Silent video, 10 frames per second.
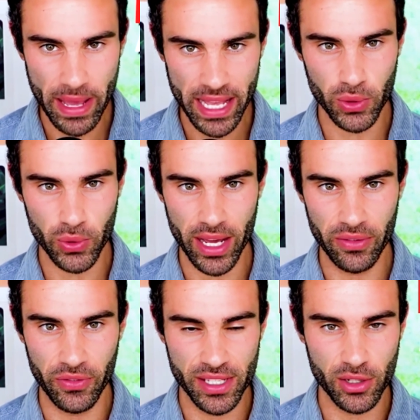mental and
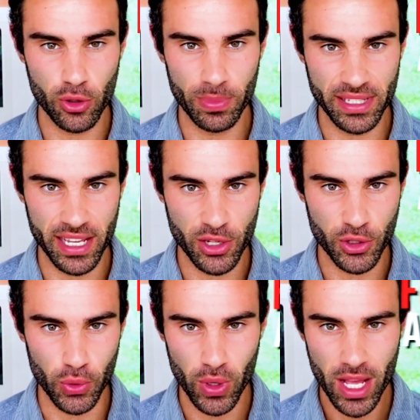physical
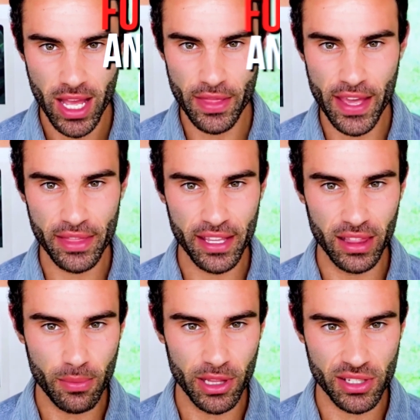potential, then the
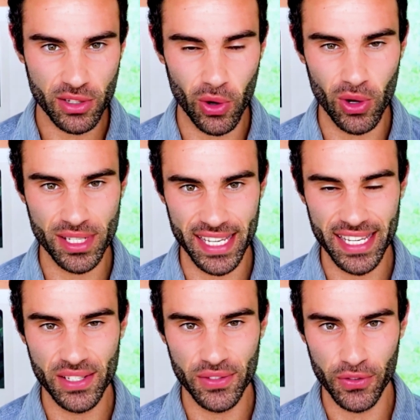Limitless course
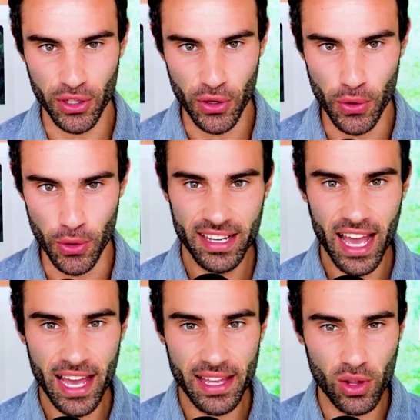is for you.
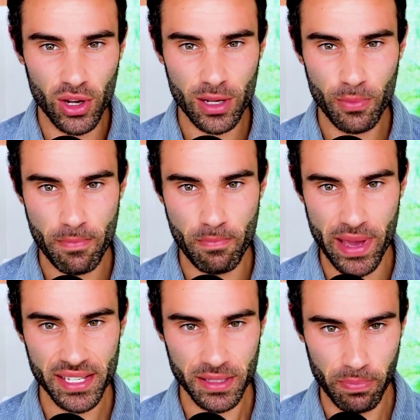Unlock my
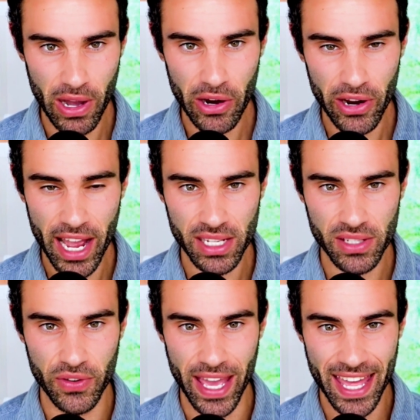best biohacks
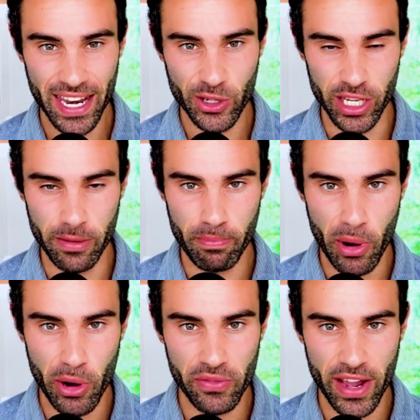for energy,
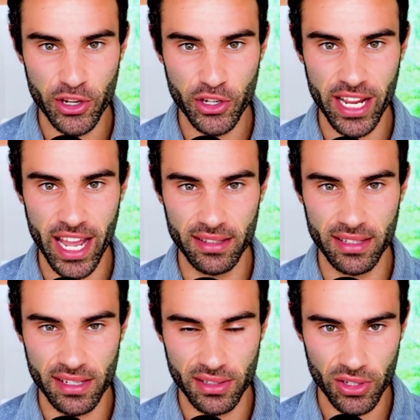motivation, and
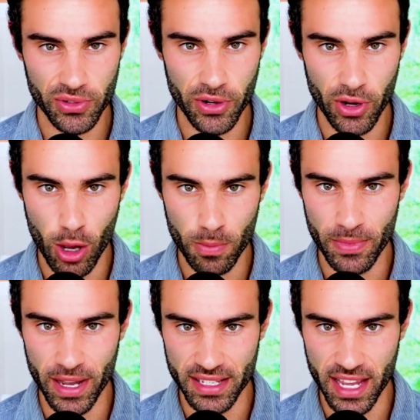testosterone
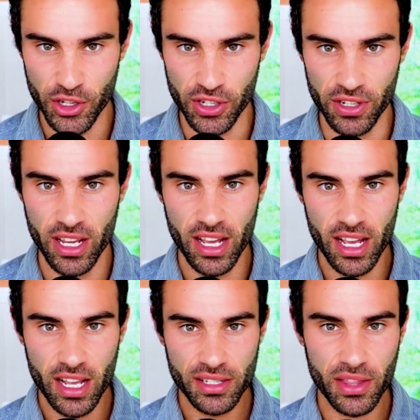optimization
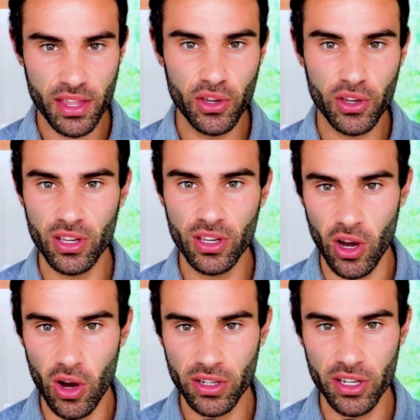so that you can
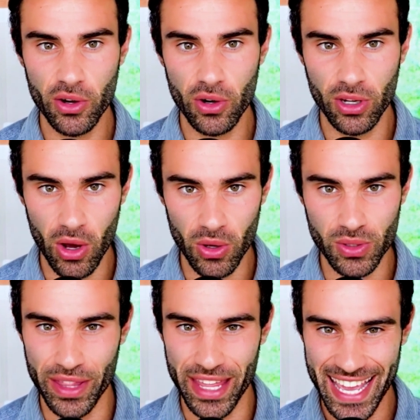conquer your goals
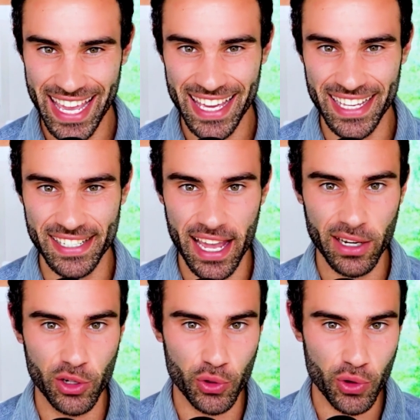with ease
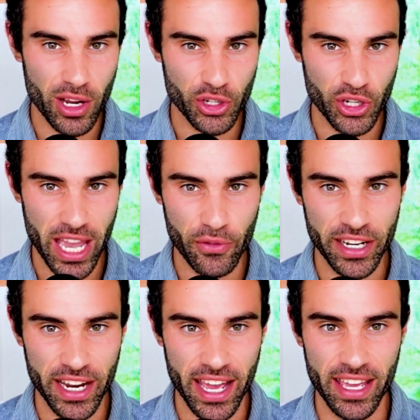and crush every
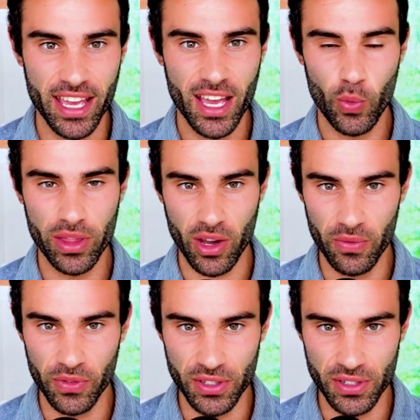day with
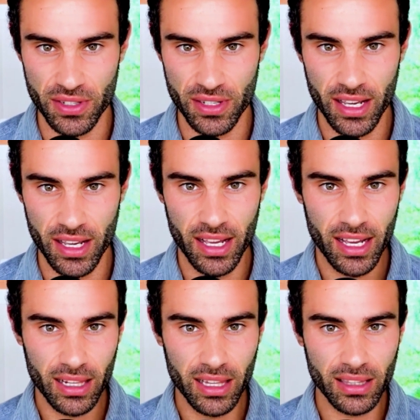confidence.
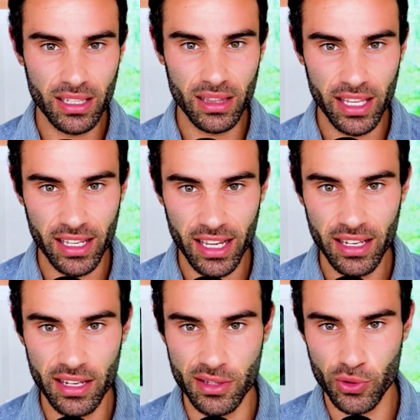Click the link in
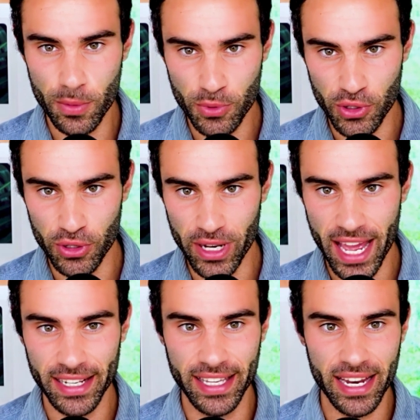the description
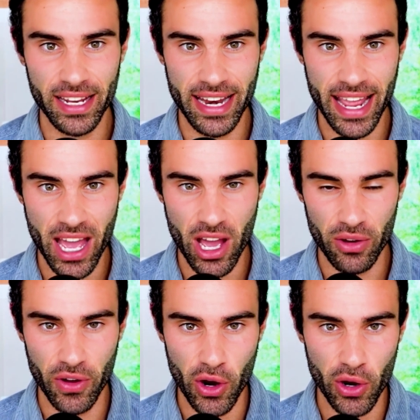and get it now
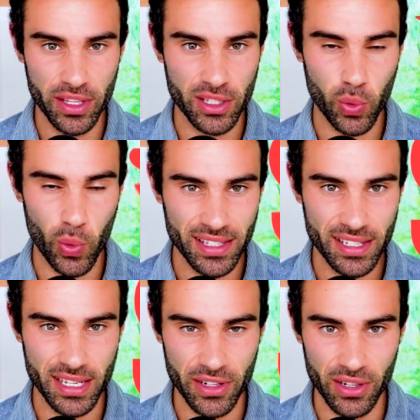for only
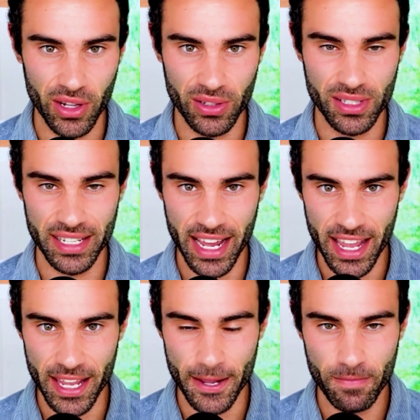$27
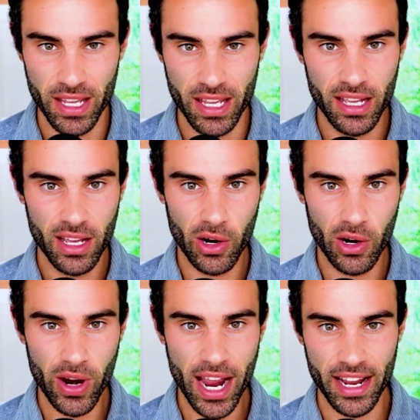today. All
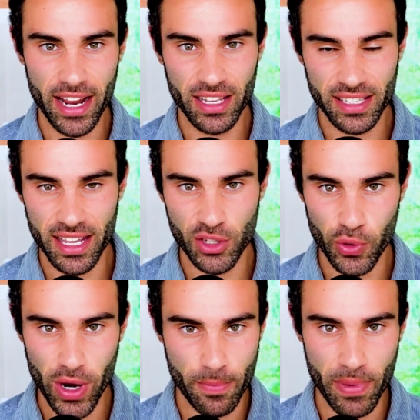right, now let's get
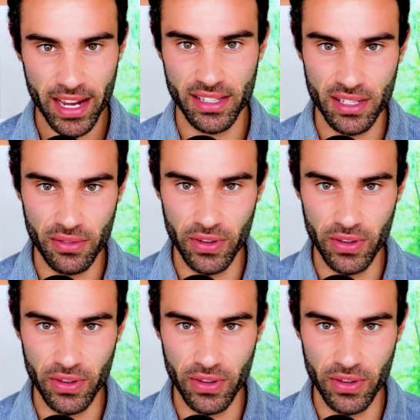straight back into the